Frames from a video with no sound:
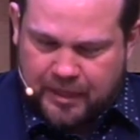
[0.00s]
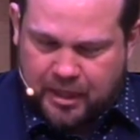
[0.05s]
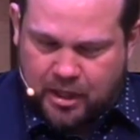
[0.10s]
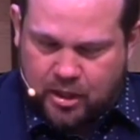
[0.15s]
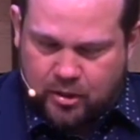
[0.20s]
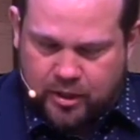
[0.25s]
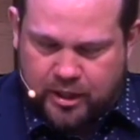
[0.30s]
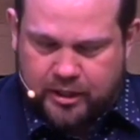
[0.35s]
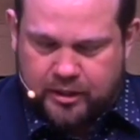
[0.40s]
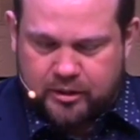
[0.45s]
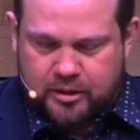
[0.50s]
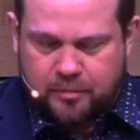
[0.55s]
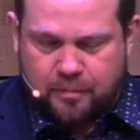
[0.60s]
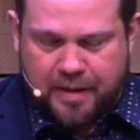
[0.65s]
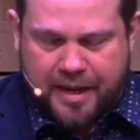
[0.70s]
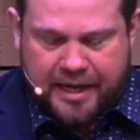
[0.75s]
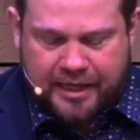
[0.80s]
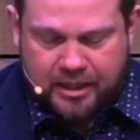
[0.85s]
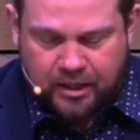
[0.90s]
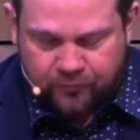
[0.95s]
And to
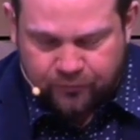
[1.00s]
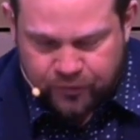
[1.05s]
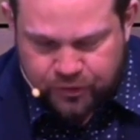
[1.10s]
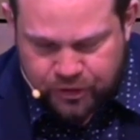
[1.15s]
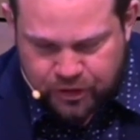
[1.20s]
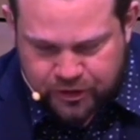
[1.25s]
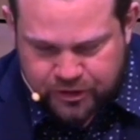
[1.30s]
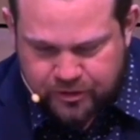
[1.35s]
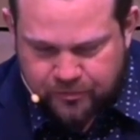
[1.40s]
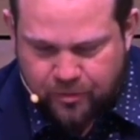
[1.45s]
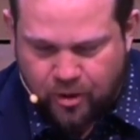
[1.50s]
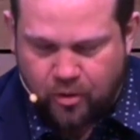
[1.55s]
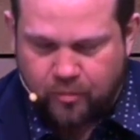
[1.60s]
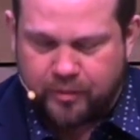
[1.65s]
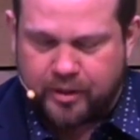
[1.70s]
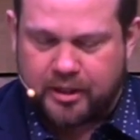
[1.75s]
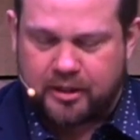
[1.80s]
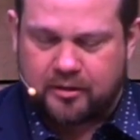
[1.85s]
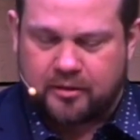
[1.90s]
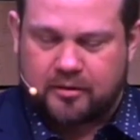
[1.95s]
back up for just a
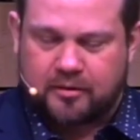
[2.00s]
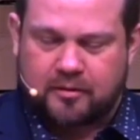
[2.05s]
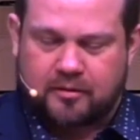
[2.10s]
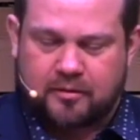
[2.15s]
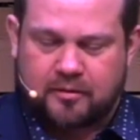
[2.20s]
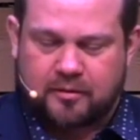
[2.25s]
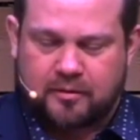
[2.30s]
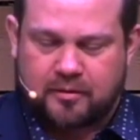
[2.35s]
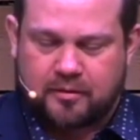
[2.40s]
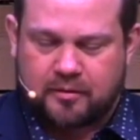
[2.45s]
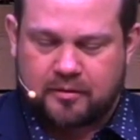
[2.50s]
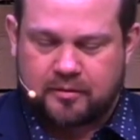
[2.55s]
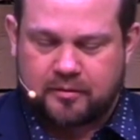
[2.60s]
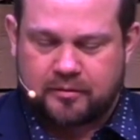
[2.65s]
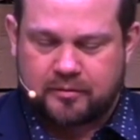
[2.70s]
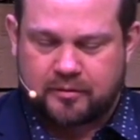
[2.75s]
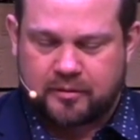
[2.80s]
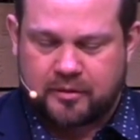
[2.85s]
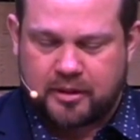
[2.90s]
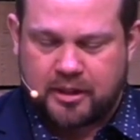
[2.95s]
moment,
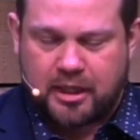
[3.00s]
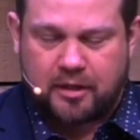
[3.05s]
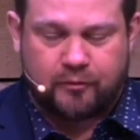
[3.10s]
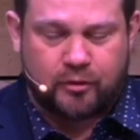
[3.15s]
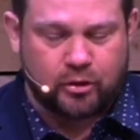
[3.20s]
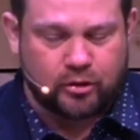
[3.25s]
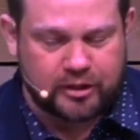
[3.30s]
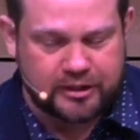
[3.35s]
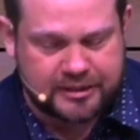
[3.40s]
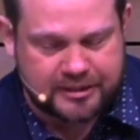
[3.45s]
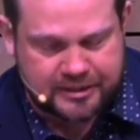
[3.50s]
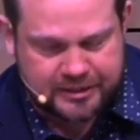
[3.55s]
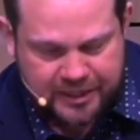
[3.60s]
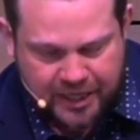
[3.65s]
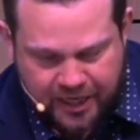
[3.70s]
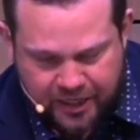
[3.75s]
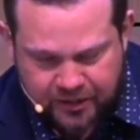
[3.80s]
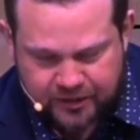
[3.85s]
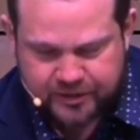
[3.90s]
if you're a saint